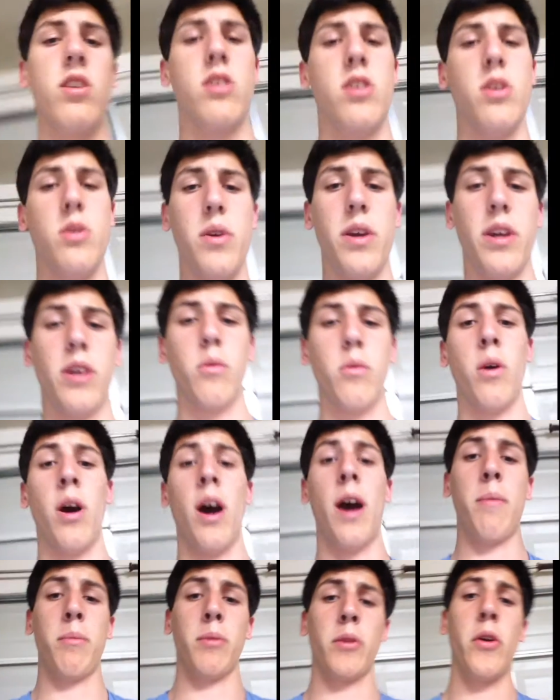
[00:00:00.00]
doing what
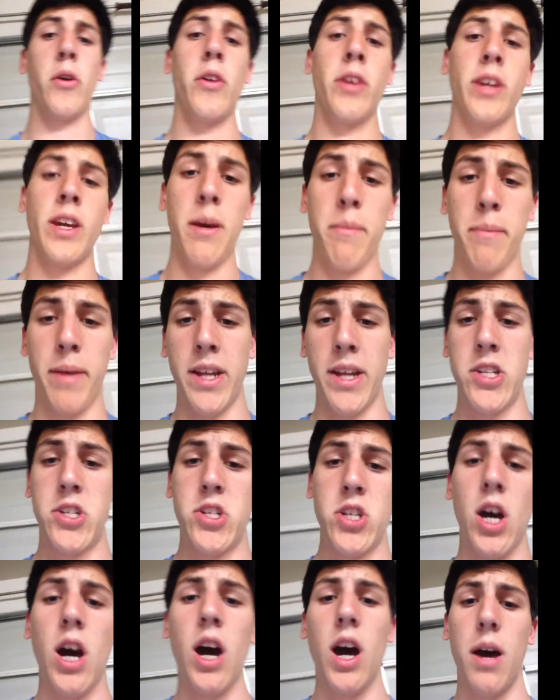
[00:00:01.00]
I'm learning at my
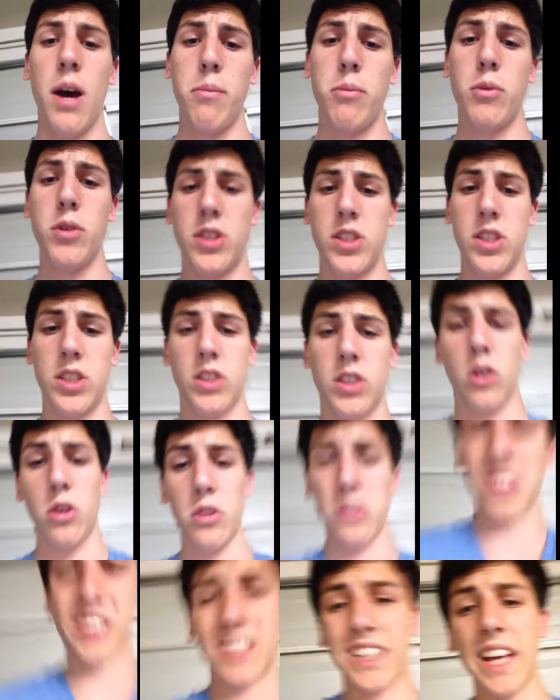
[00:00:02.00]
job, which is
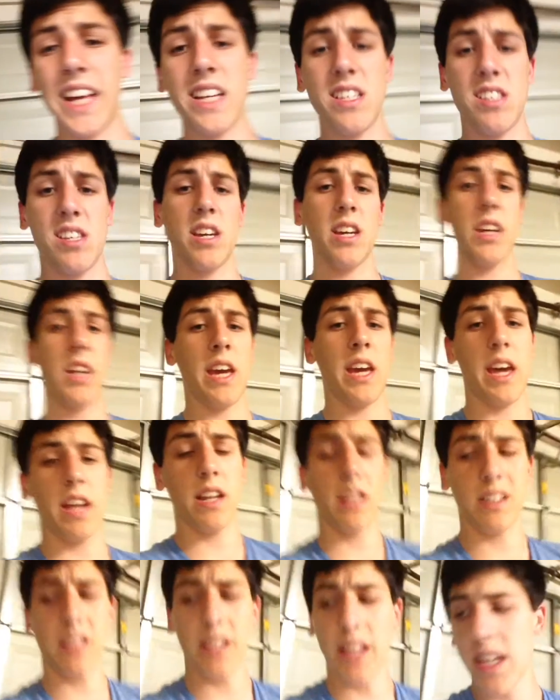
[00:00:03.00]
called glazing.
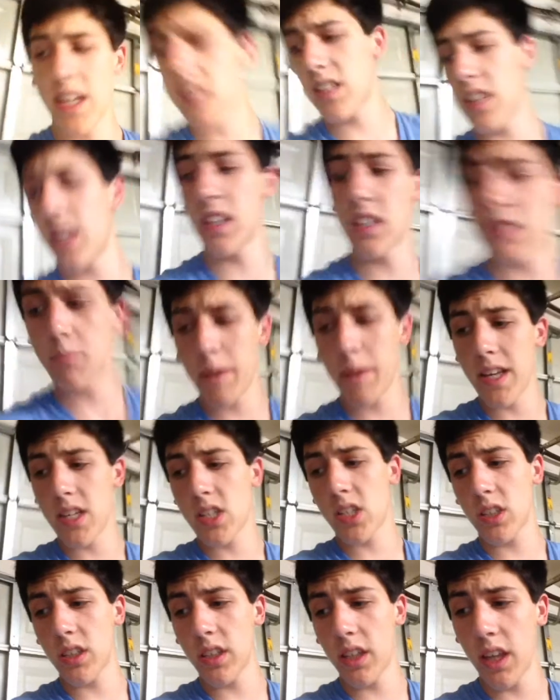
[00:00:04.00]
And glazing is
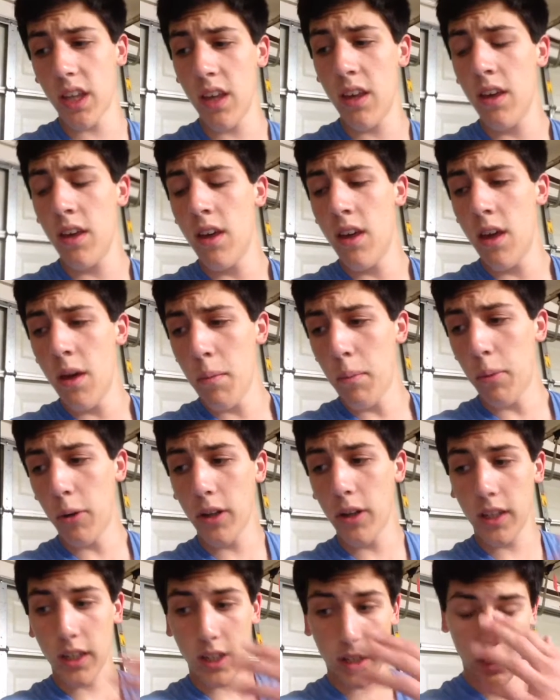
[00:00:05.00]
basically
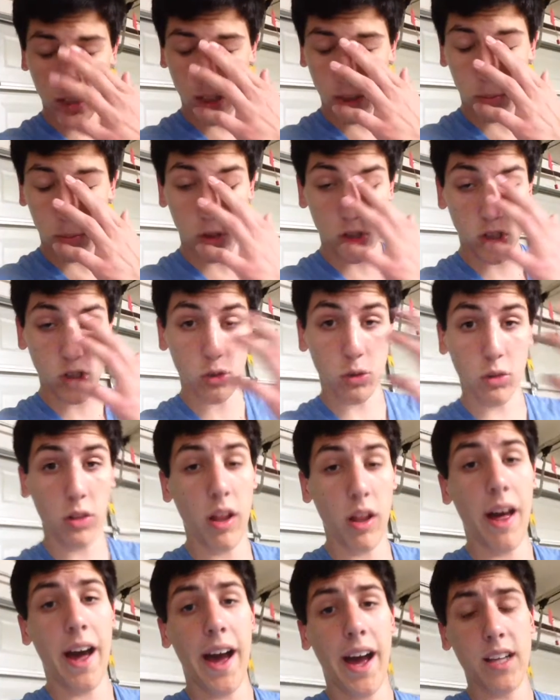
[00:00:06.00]
putting in commercial
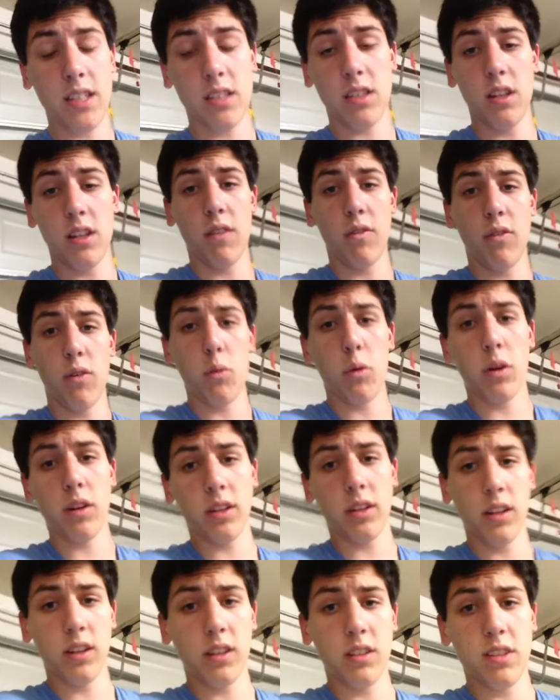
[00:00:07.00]
glass. And if you want
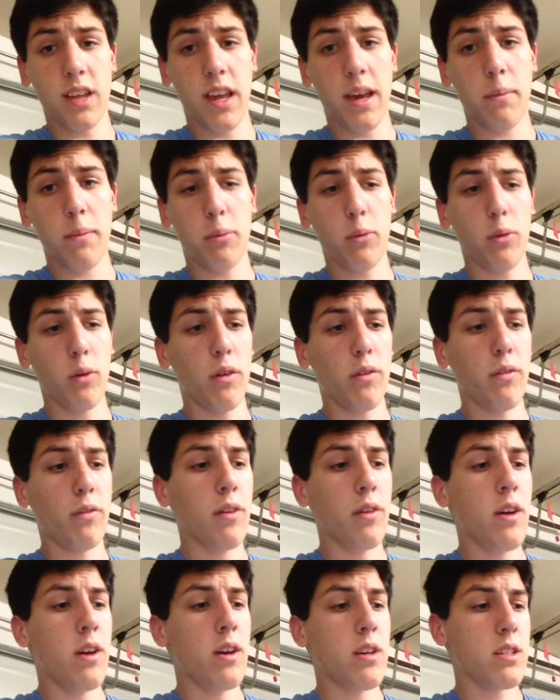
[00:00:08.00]
an example of
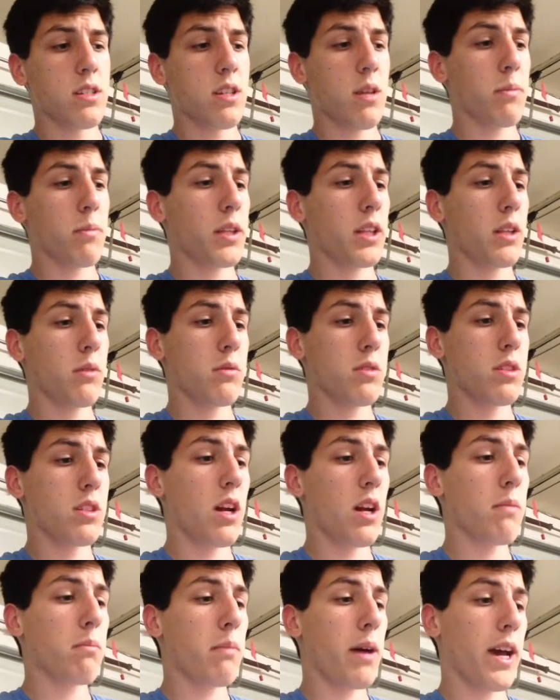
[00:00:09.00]
something that was
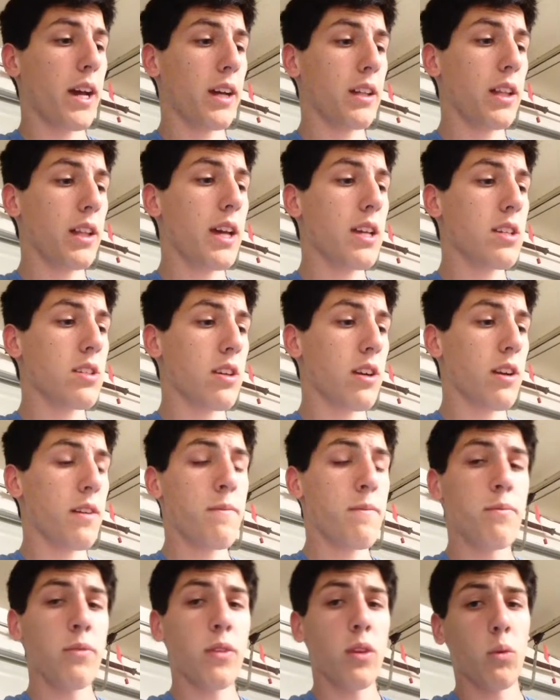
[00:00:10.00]
done by a glazer,
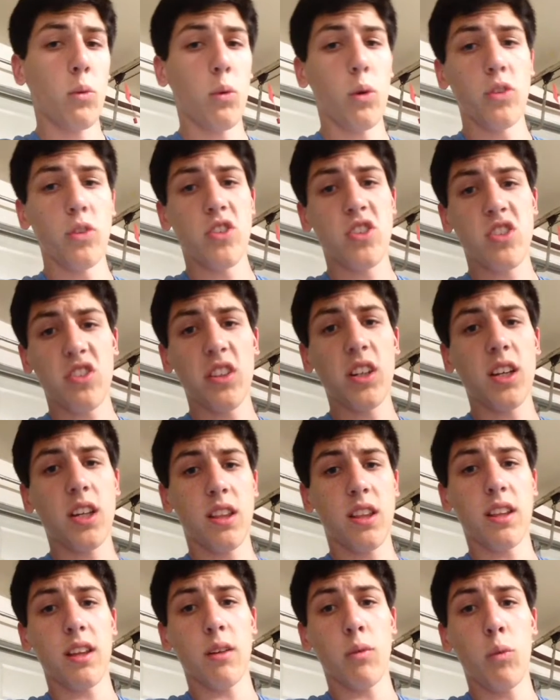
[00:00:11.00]
well, just look
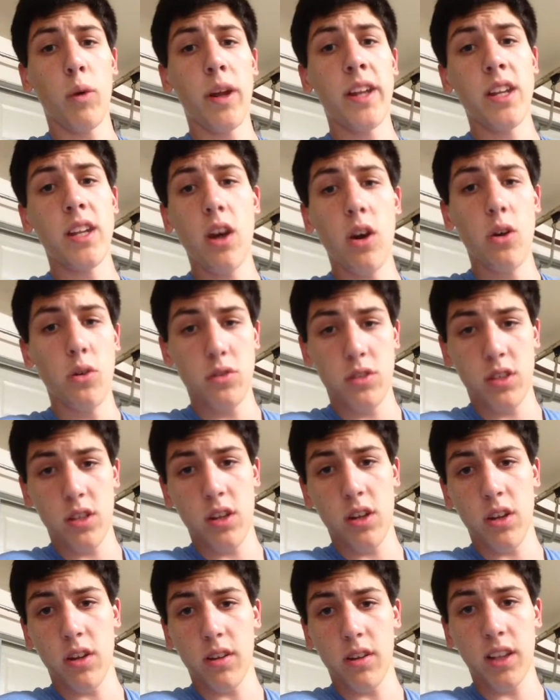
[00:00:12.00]
at the windows
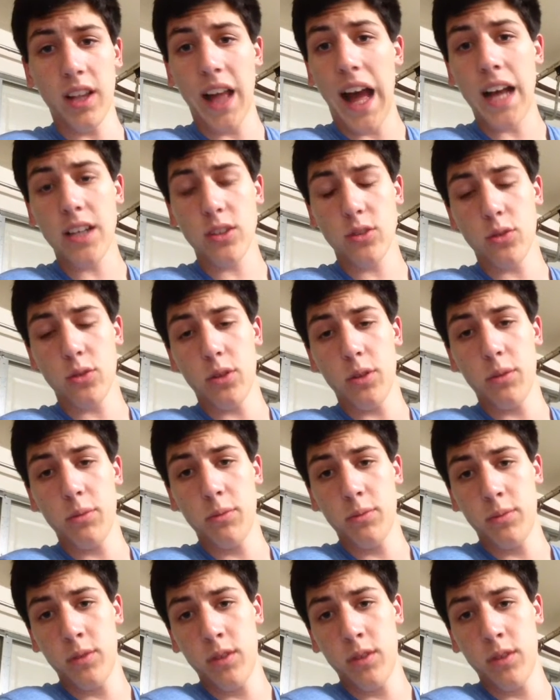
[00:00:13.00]
in your classroom,